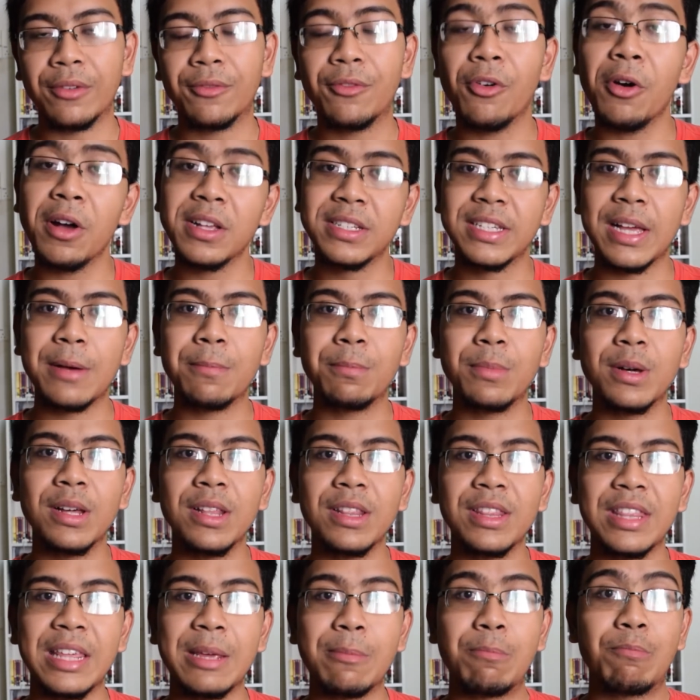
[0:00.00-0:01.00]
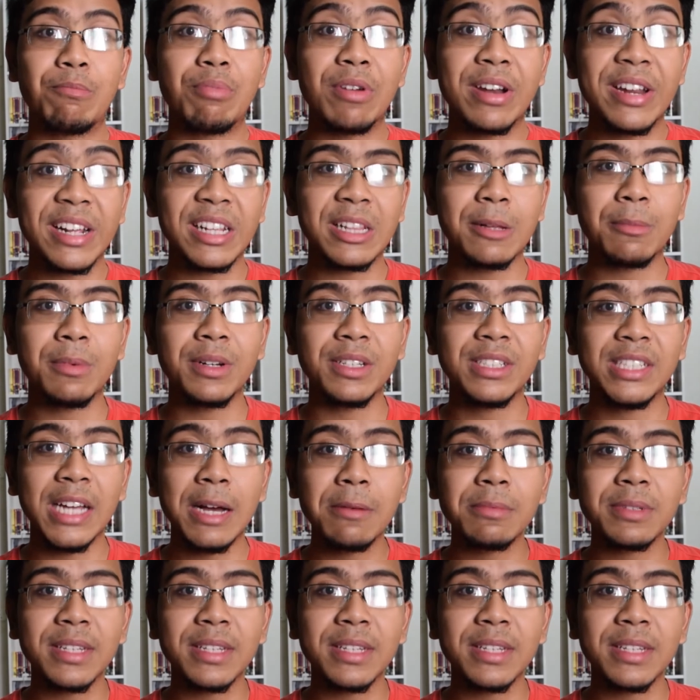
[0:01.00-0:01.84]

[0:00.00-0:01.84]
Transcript: For example, the predictable jump